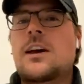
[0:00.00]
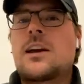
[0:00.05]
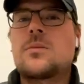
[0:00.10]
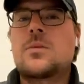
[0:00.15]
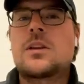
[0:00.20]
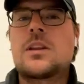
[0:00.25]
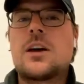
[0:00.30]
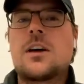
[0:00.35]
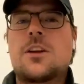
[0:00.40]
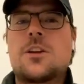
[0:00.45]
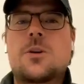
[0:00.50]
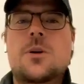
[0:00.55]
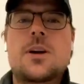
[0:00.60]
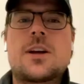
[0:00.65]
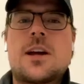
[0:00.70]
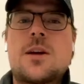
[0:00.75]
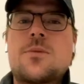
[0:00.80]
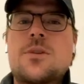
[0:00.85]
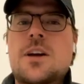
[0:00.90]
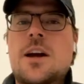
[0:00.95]
the Kansas
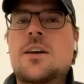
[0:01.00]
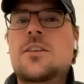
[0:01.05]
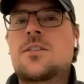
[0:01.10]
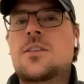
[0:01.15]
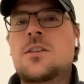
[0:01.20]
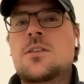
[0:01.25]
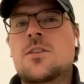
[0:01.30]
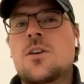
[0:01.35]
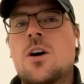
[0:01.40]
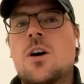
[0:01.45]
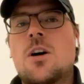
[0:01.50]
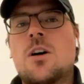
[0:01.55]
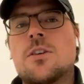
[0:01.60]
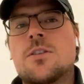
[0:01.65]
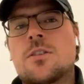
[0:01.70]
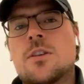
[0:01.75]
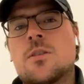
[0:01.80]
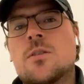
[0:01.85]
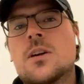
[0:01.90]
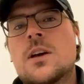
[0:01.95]
game and the Illinois game, you
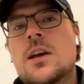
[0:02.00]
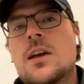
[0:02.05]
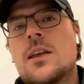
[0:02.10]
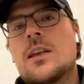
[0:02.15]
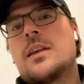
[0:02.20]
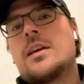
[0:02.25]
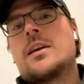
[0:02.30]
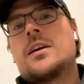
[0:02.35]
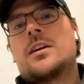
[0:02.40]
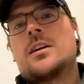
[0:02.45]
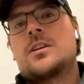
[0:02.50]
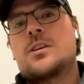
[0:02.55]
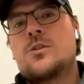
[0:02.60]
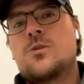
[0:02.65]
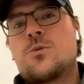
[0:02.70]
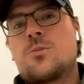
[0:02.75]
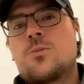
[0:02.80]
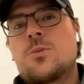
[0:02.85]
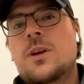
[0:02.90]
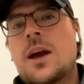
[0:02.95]
got Seton Hall. So
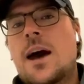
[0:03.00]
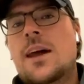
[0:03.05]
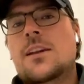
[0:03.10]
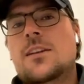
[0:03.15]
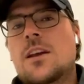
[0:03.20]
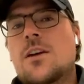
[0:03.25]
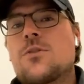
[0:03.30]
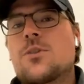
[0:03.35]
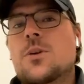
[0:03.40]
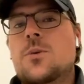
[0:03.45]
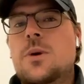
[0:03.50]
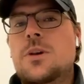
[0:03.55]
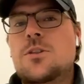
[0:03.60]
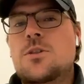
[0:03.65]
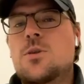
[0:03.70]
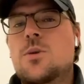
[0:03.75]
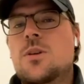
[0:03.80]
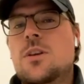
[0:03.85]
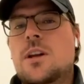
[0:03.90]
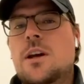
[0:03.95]
you've
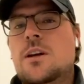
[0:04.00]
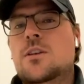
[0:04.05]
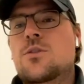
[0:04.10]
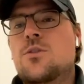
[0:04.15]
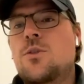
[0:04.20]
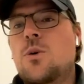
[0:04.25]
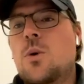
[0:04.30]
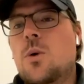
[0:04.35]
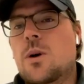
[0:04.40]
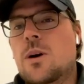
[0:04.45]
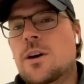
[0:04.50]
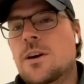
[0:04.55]
got to definitely win 2 of